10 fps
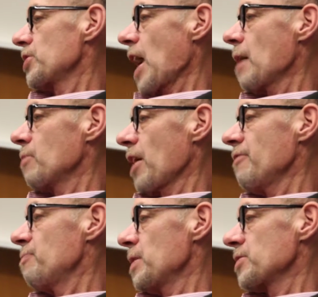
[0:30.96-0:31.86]
job,
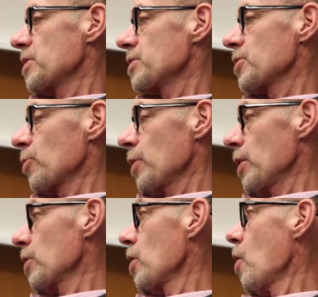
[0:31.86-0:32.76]
life, business,
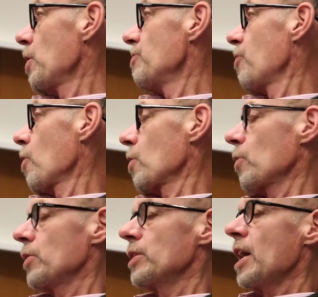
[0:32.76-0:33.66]
career going
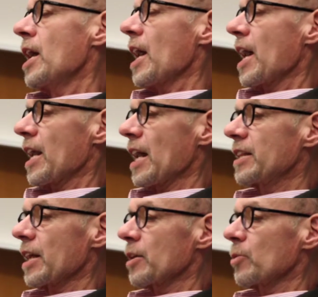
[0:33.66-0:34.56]
forward, and I
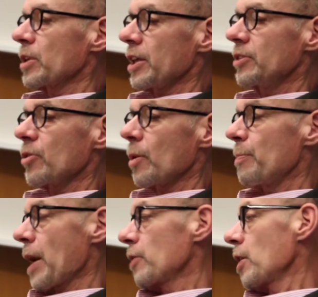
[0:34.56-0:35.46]
think it would lead to a
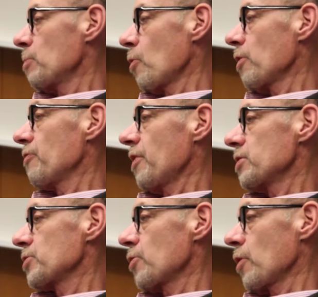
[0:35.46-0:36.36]
better and more
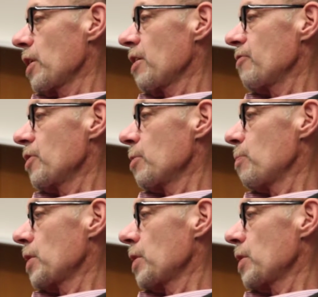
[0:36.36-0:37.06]
fair story if you